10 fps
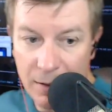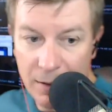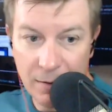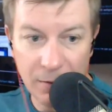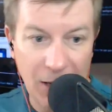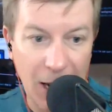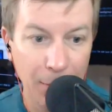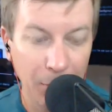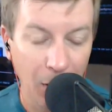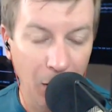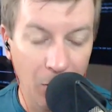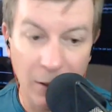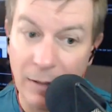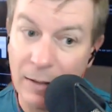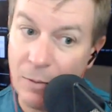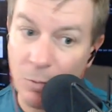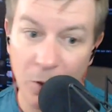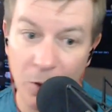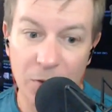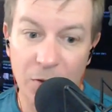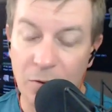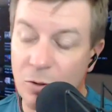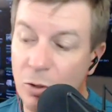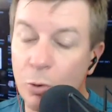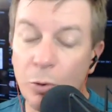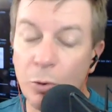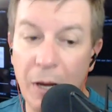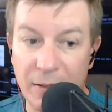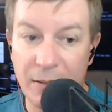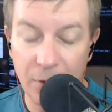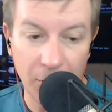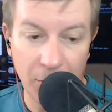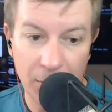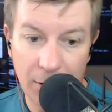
it's called Tableau, and that thing works crazy good.